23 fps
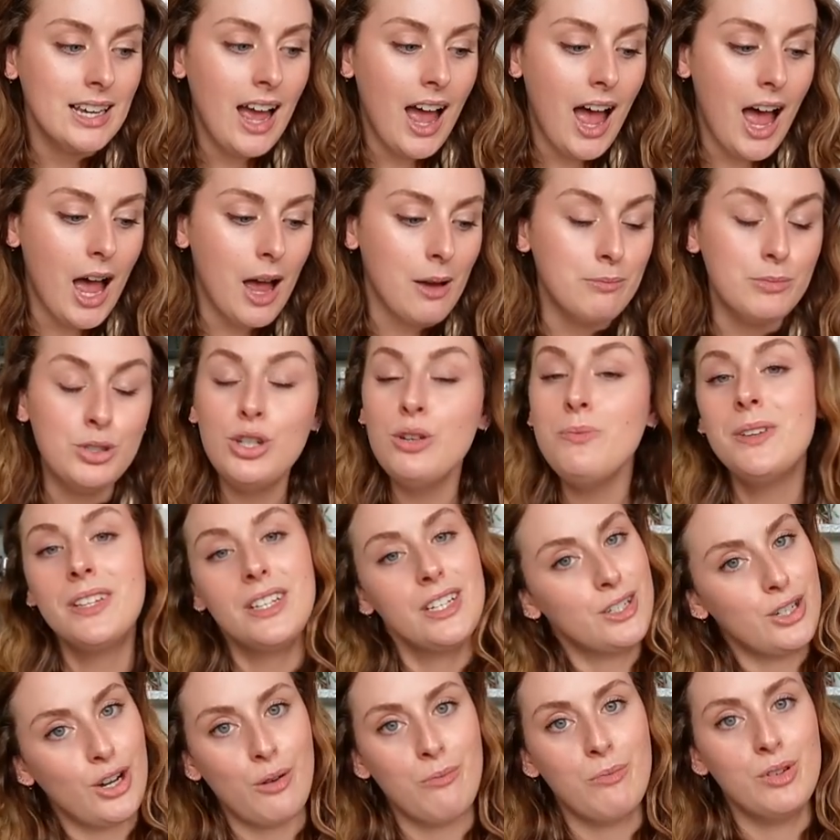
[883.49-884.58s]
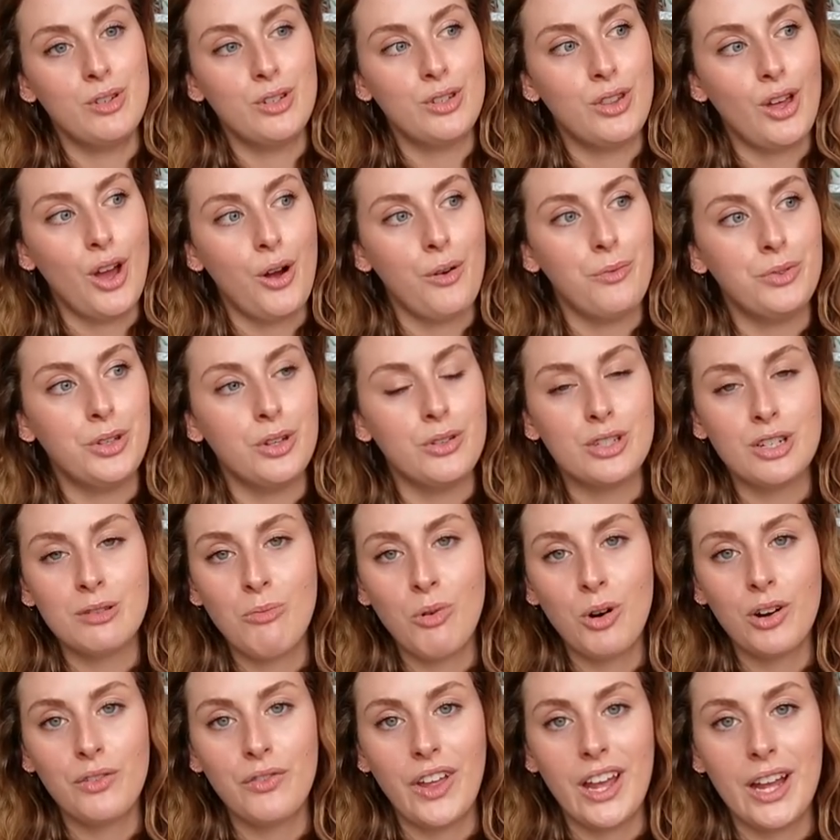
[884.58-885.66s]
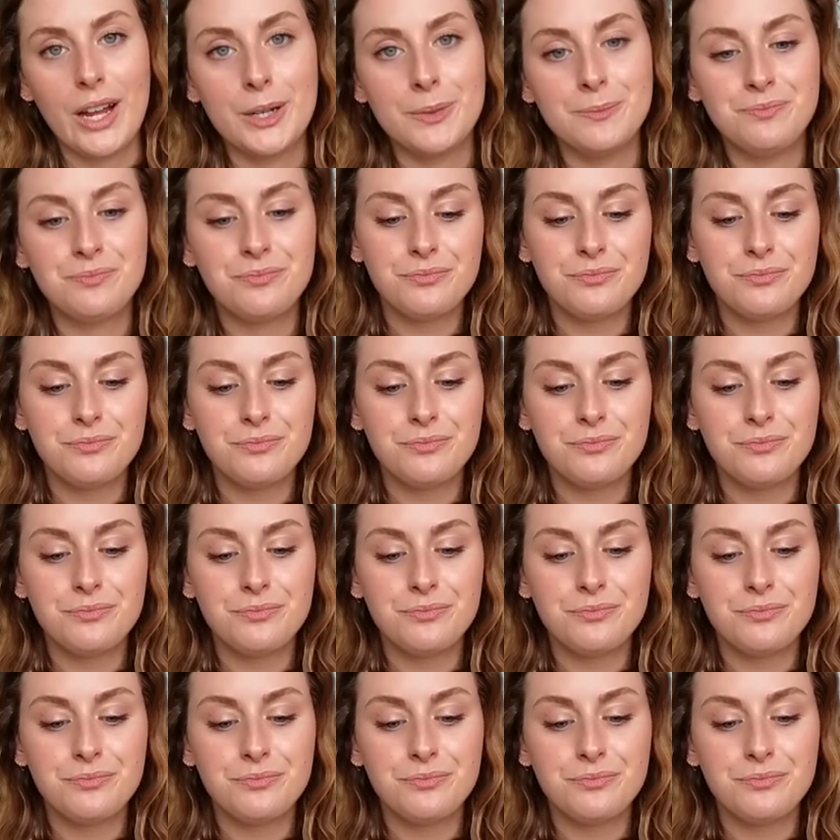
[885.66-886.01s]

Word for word: To be determined though. Those are more of like